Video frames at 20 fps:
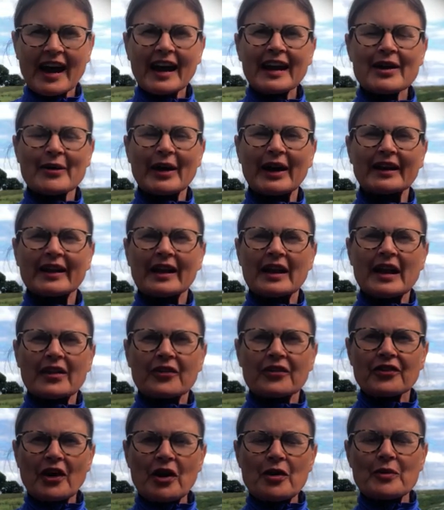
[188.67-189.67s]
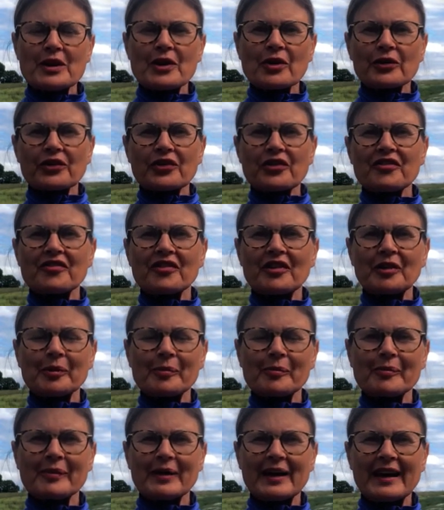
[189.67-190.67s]
Anyway, so we got to
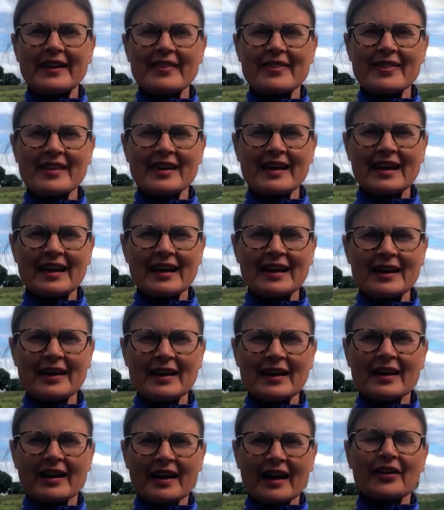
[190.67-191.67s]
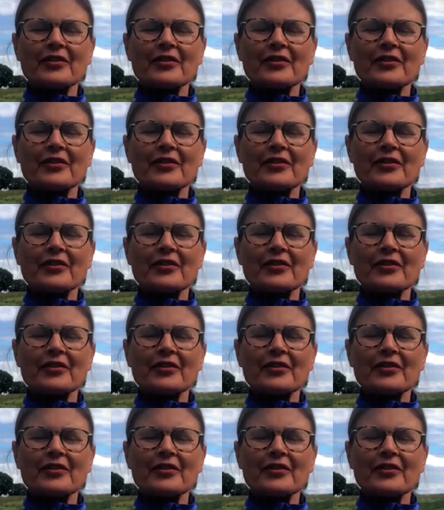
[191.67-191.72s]
film in the